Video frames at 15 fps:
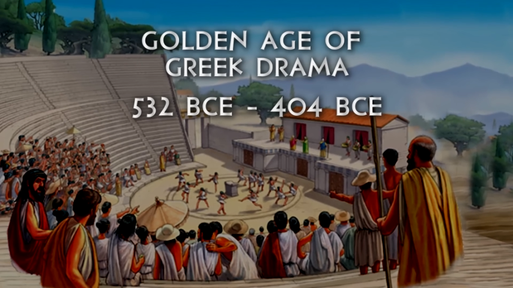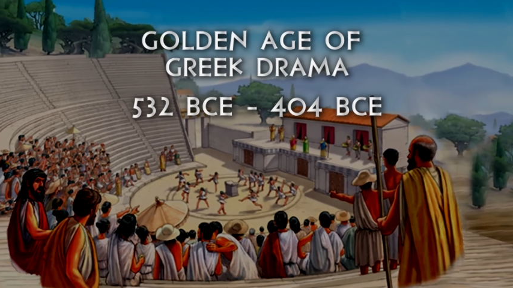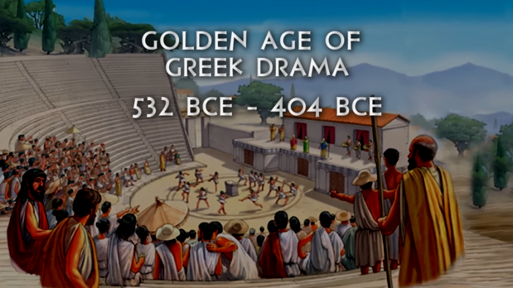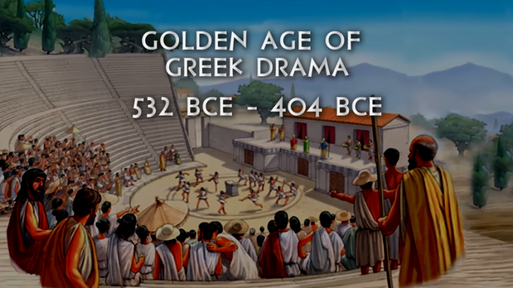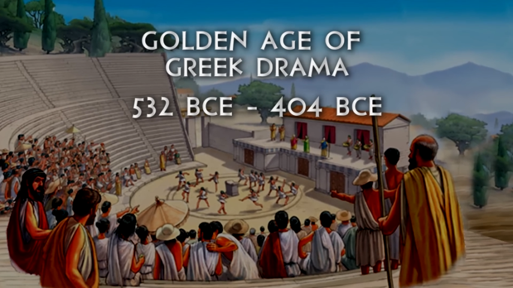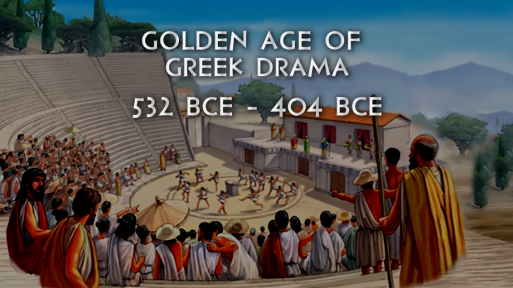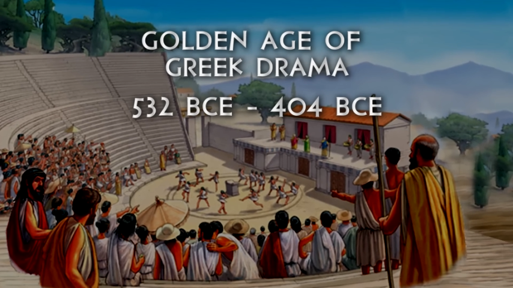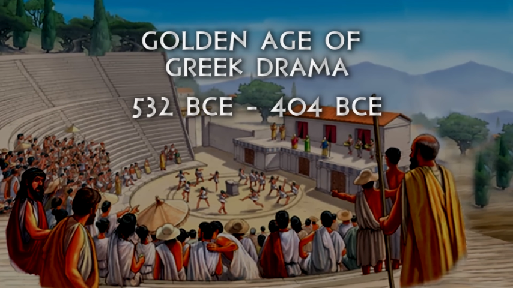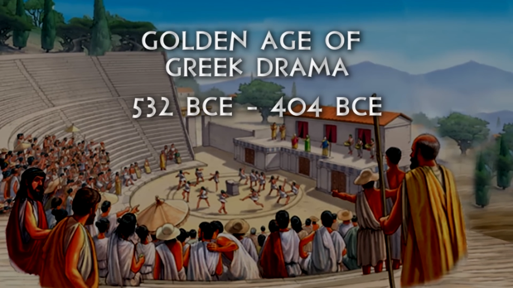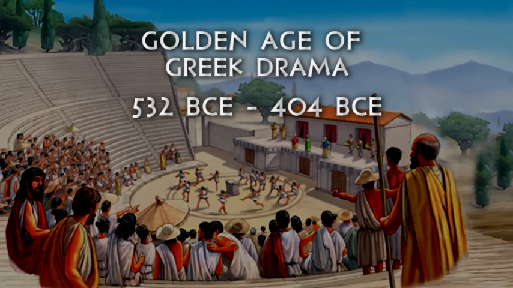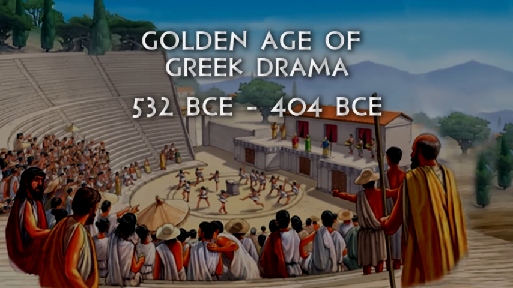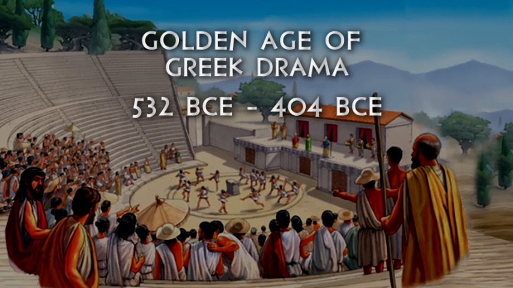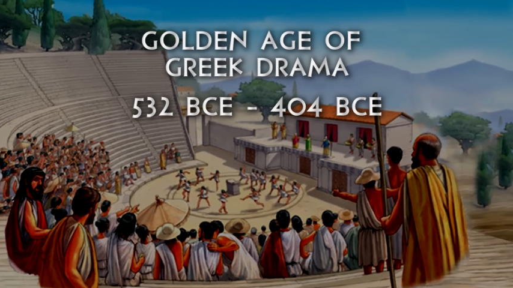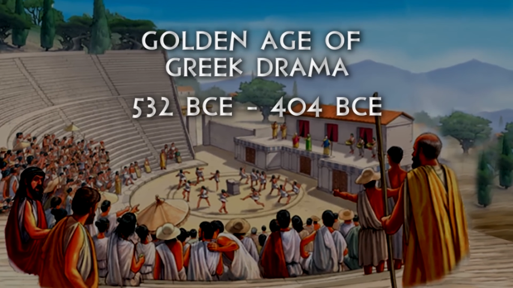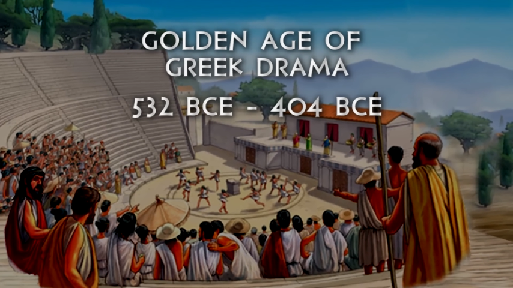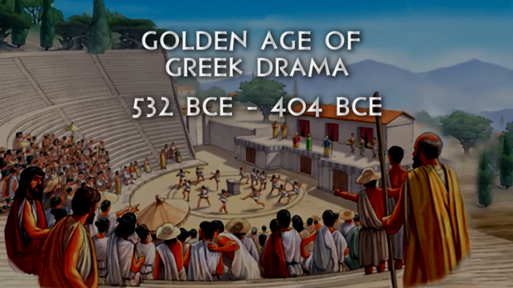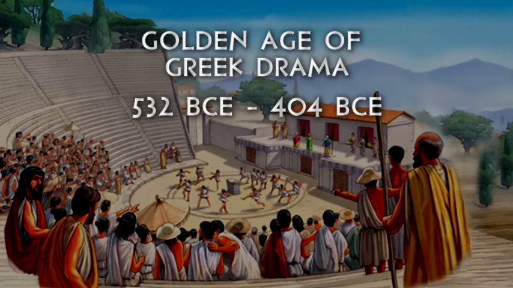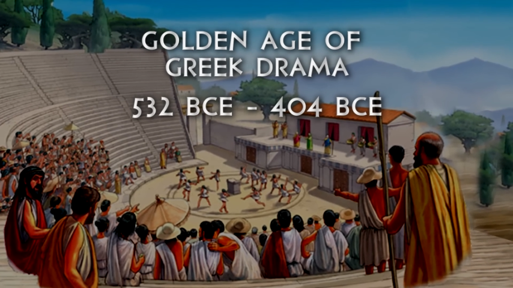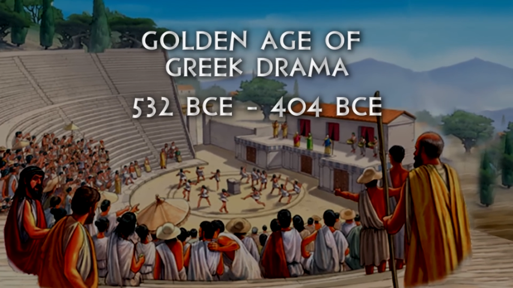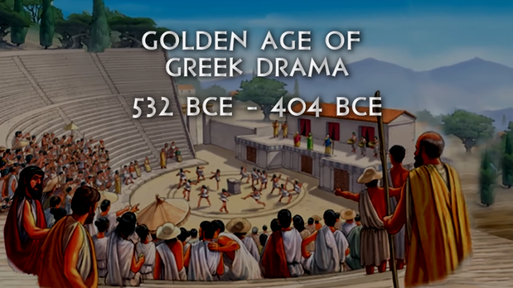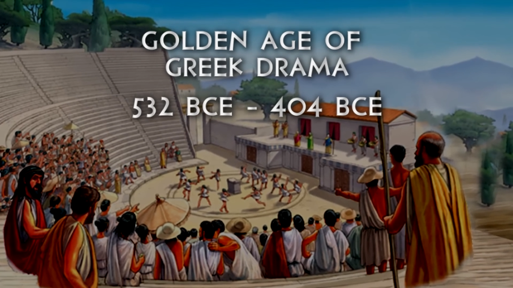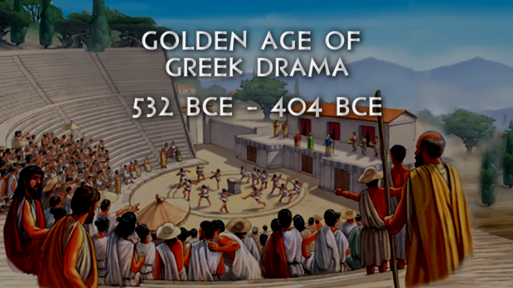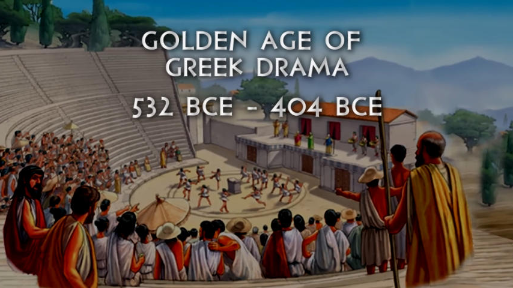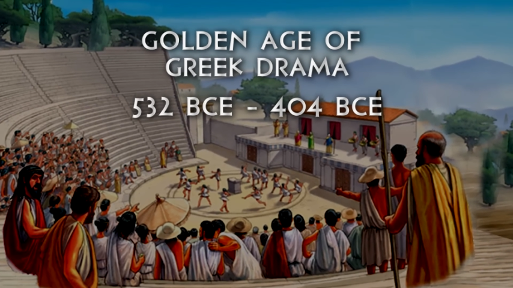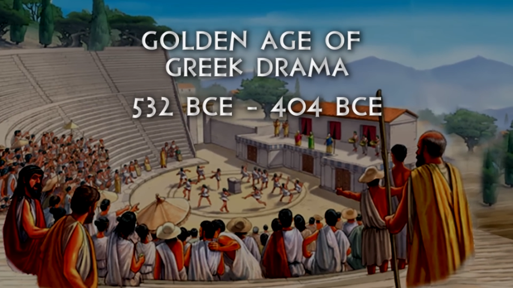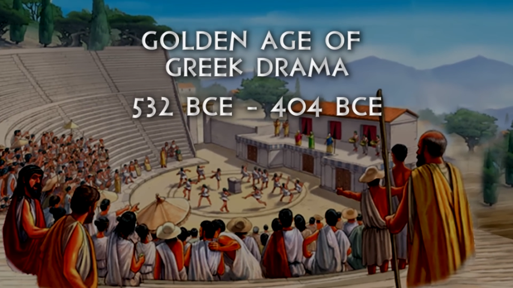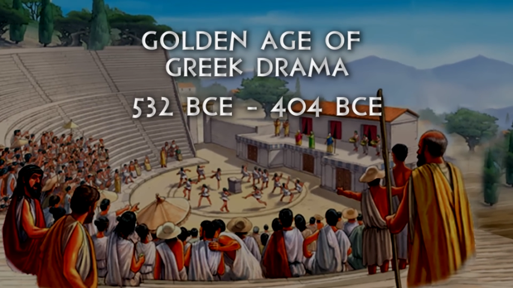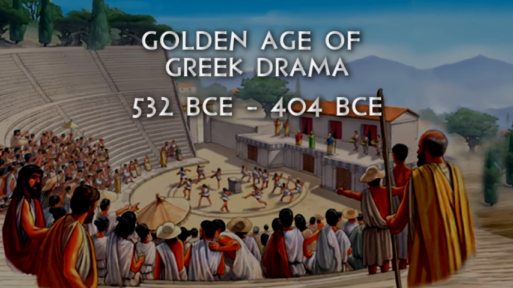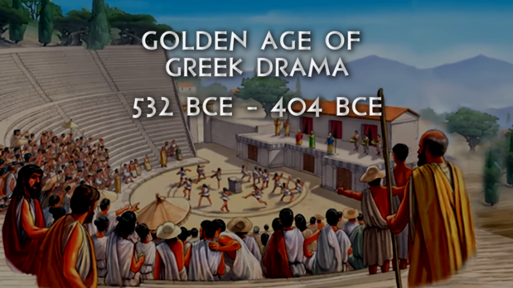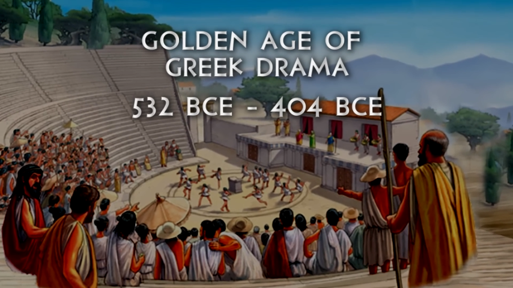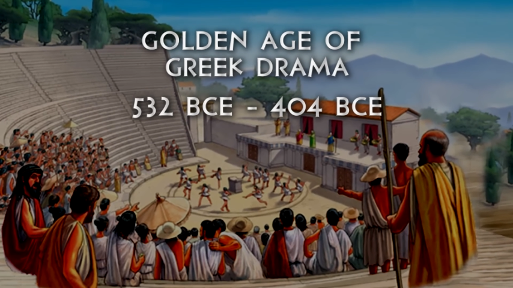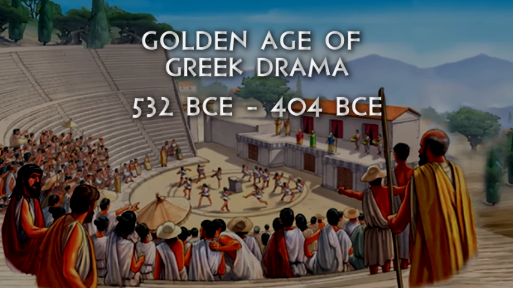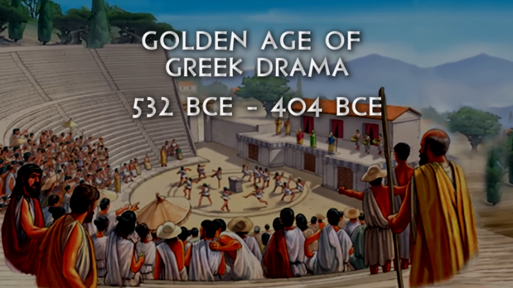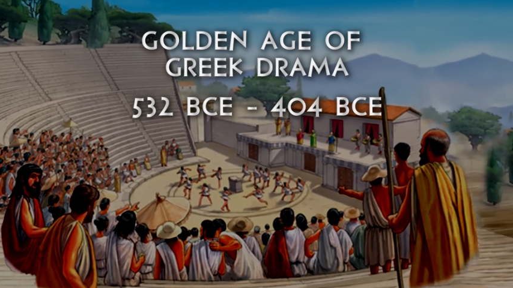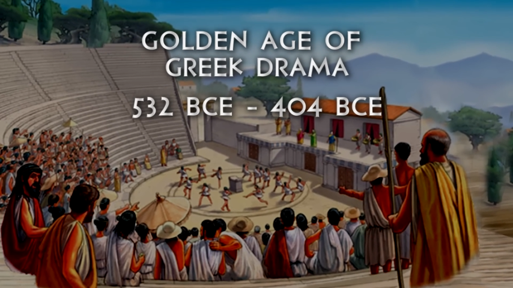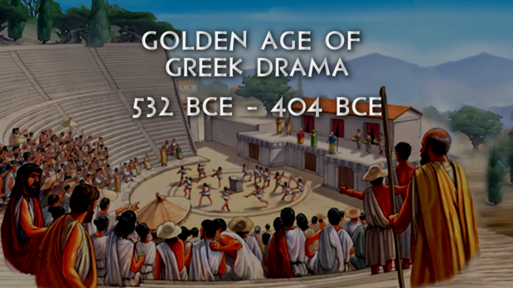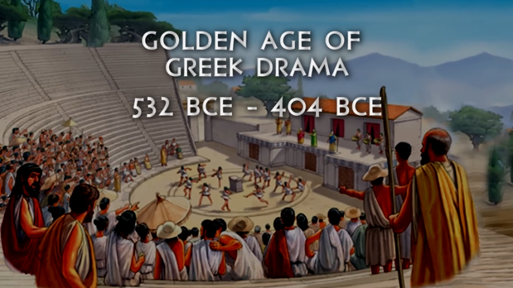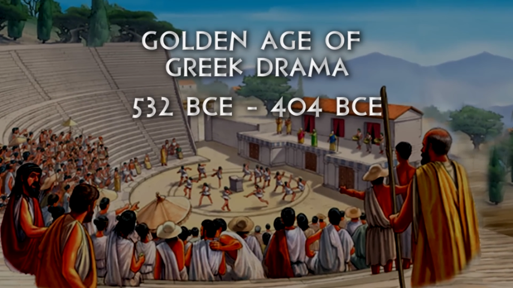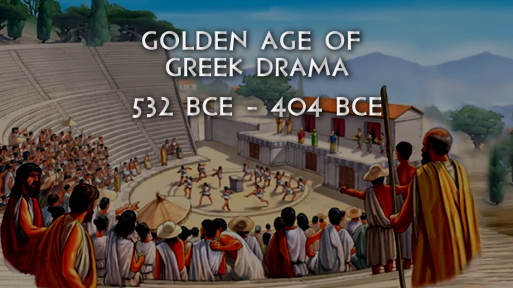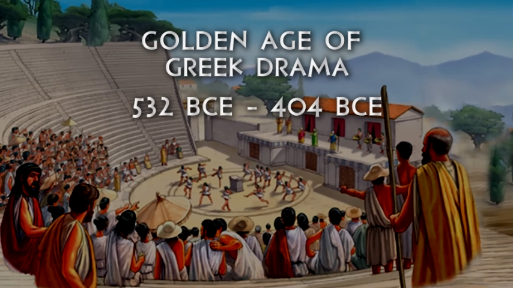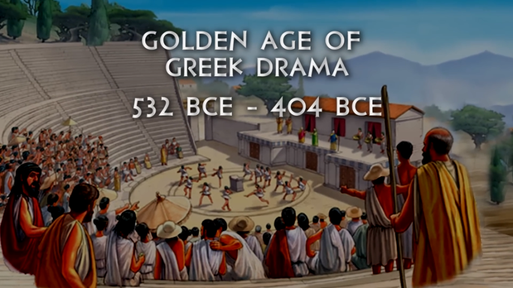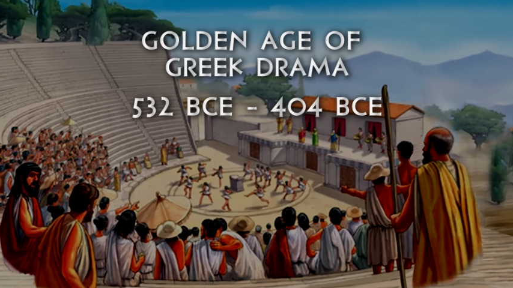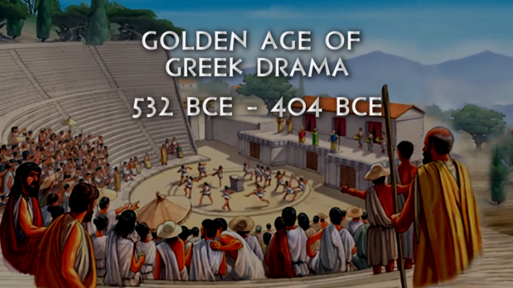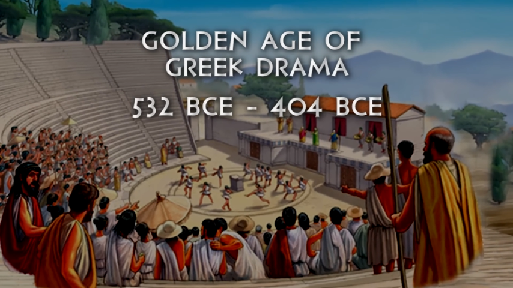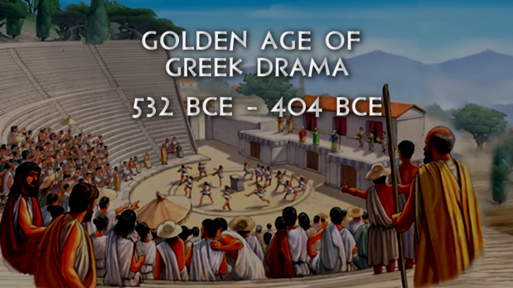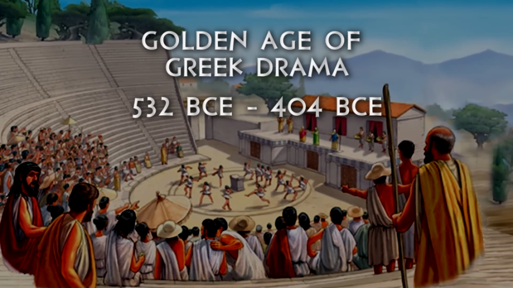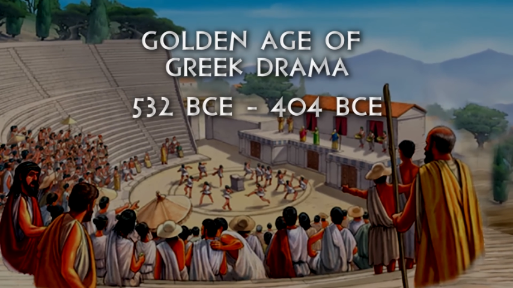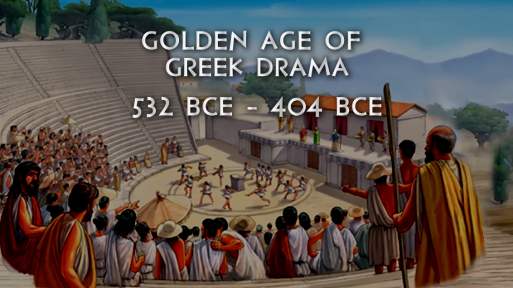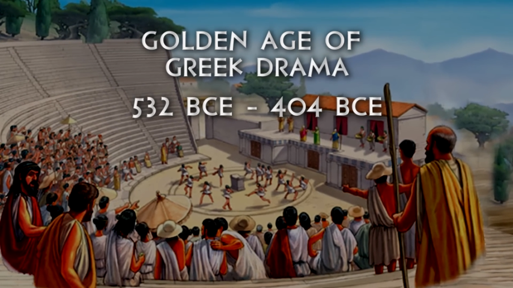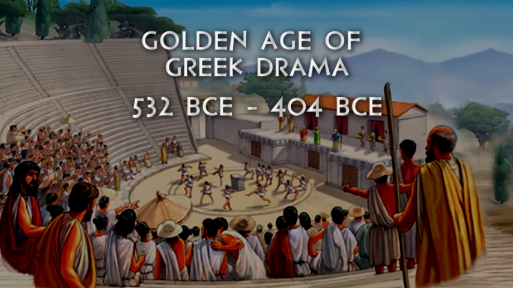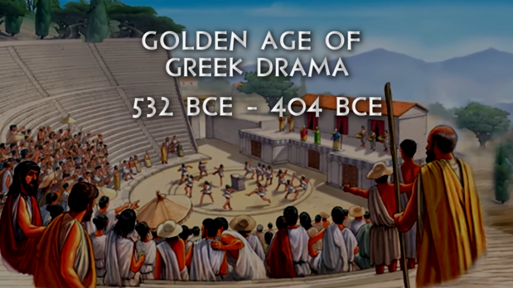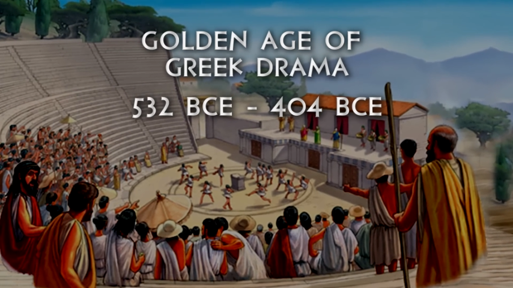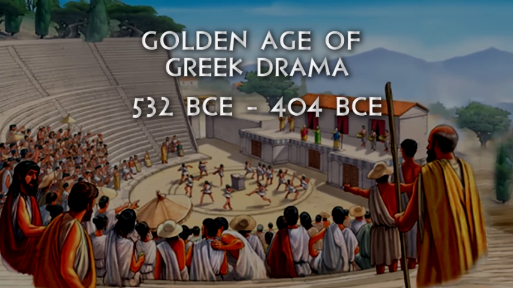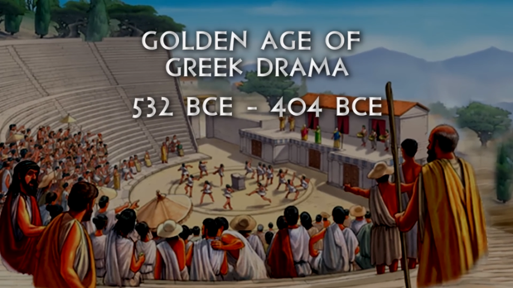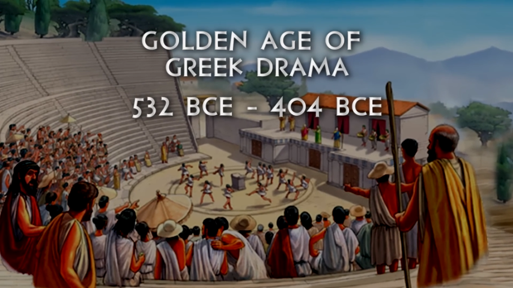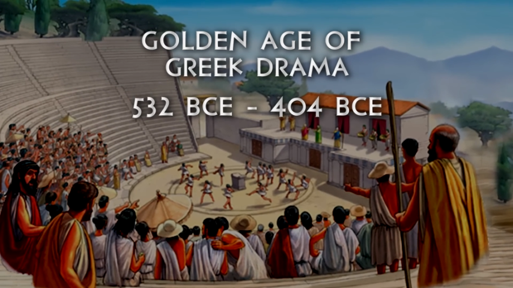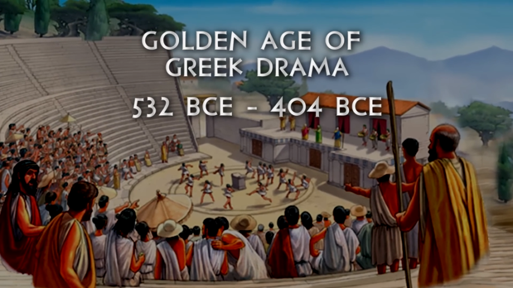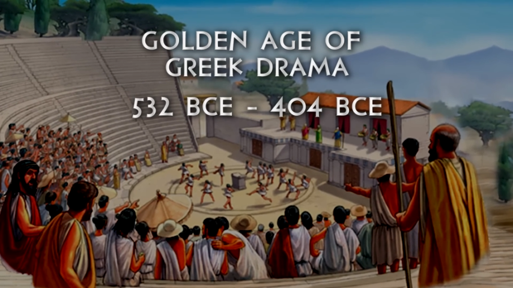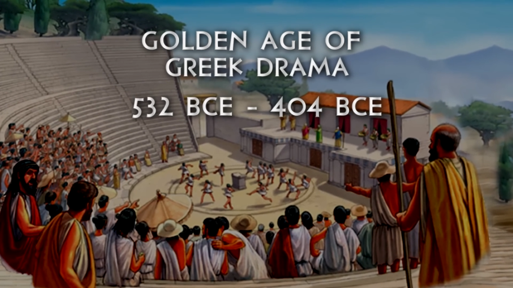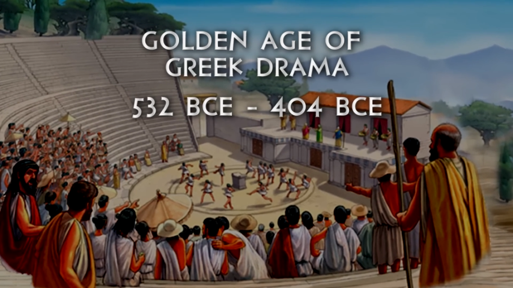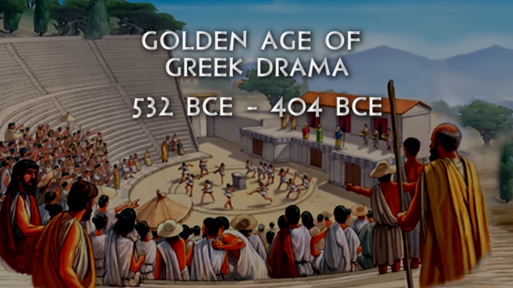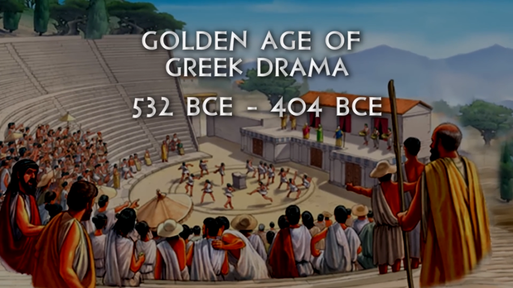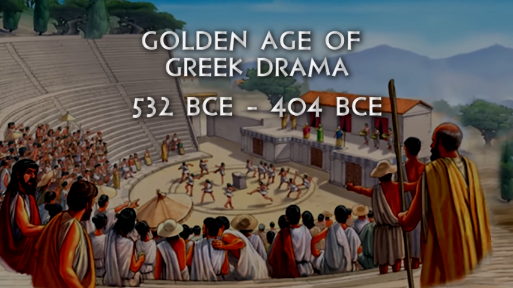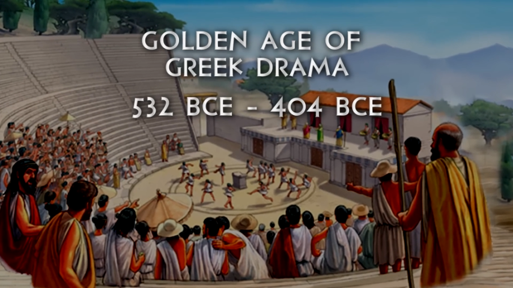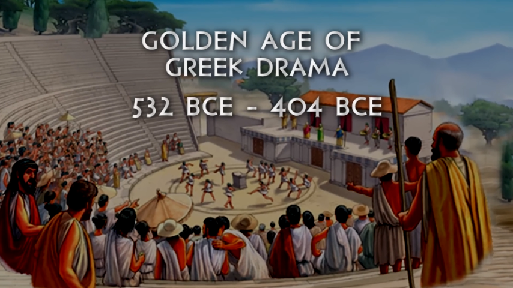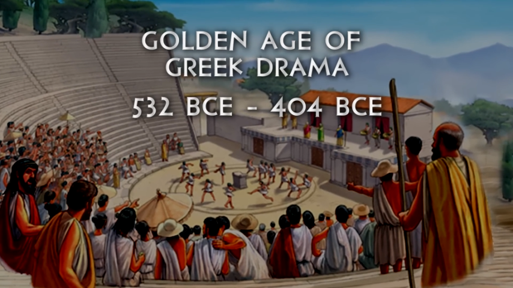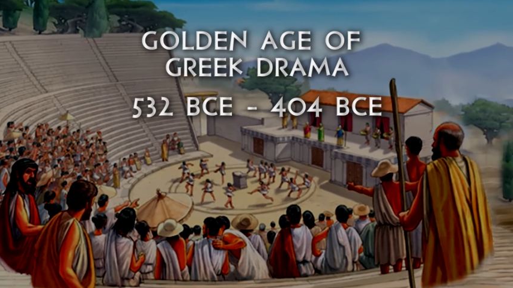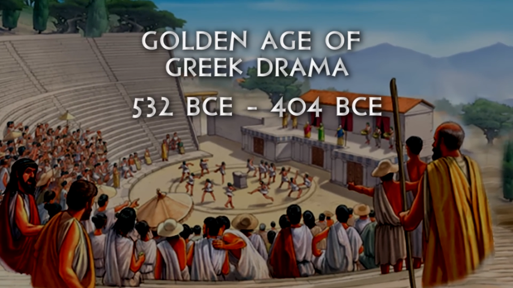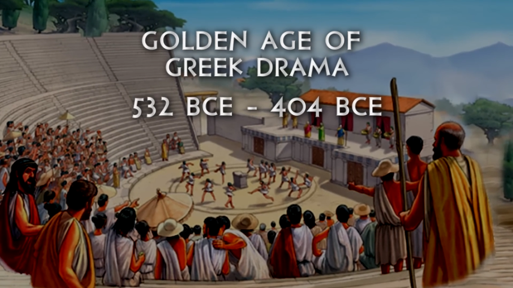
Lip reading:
(no speaker visible)